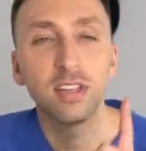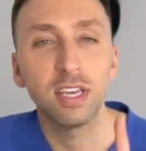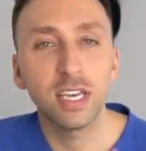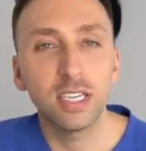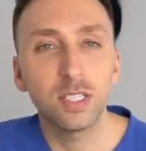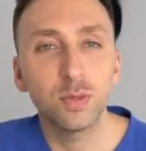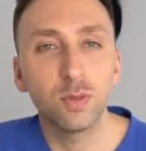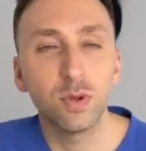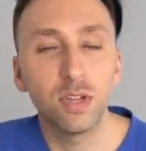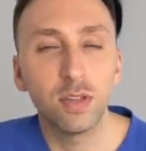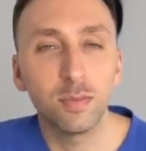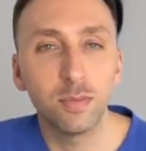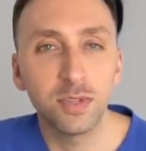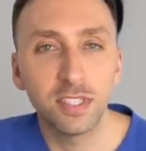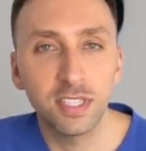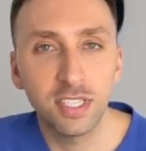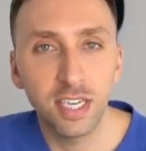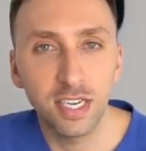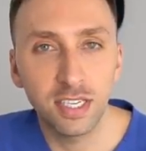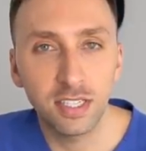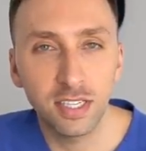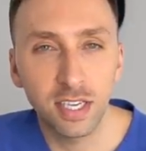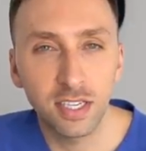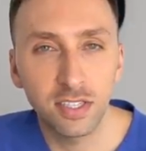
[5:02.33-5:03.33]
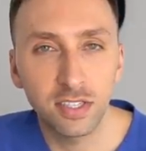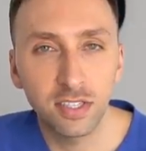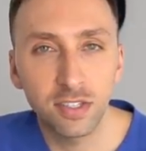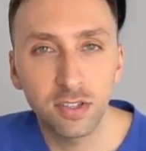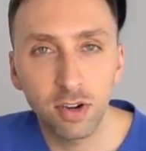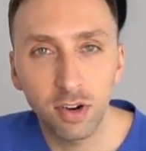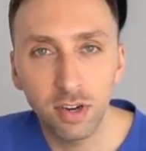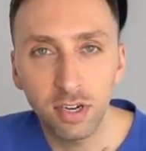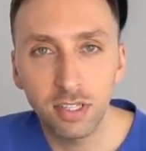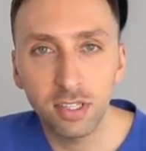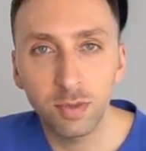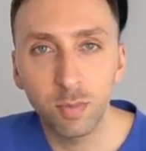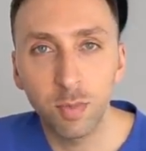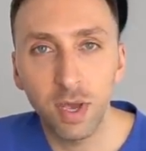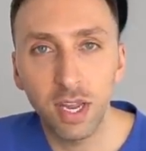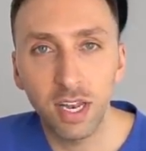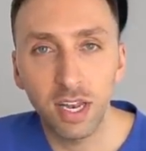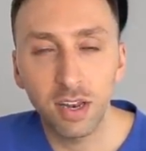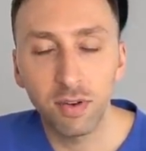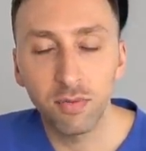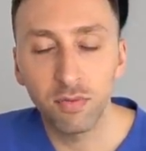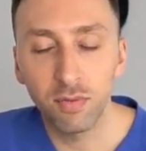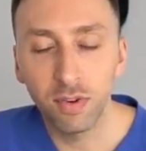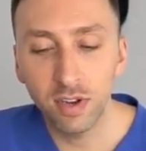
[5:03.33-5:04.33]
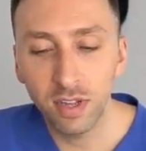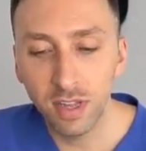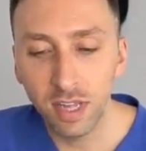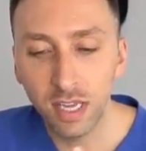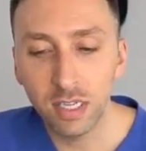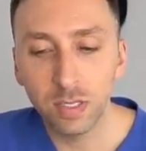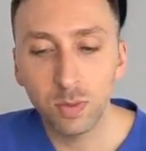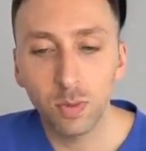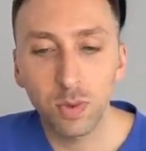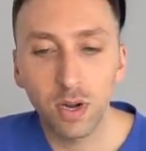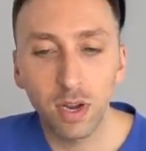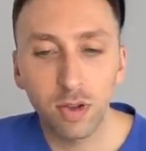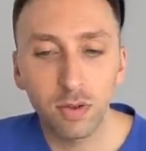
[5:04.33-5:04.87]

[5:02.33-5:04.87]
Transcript: That's one of the mistakes I started to make and realized what